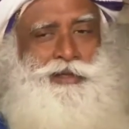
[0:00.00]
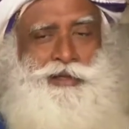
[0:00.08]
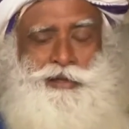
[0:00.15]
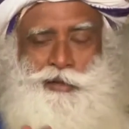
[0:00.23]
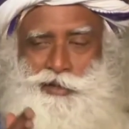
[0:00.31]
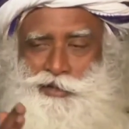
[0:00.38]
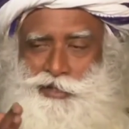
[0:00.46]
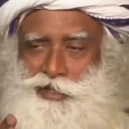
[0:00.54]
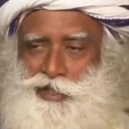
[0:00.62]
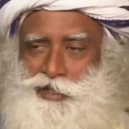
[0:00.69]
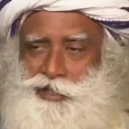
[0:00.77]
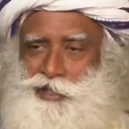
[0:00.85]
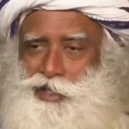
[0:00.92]

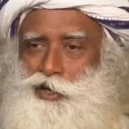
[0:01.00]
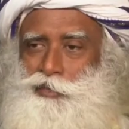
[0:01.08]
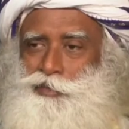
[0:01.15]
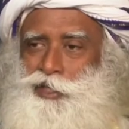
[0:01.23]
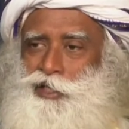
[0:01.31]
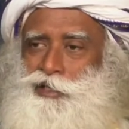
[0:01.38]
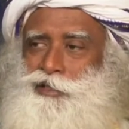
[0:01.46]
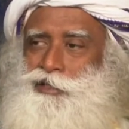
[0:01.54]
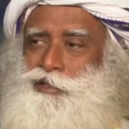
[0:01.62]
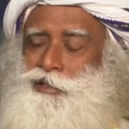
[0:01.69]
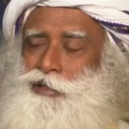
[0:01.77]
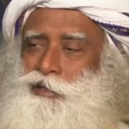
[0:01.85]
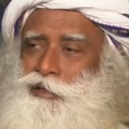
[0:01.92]
consecrated
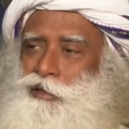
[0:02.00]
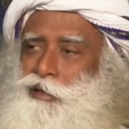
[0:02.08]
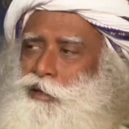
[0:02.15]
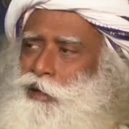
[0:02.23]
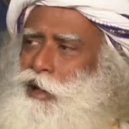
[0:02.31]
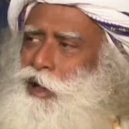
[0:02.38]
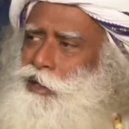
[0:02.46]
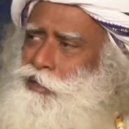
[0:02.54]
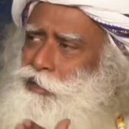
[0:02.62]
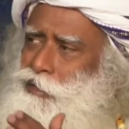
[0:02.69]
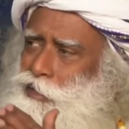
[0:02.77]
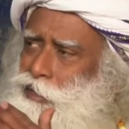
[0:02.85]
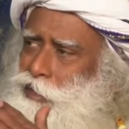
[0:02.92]
objects,
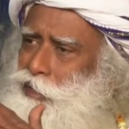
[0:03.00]
and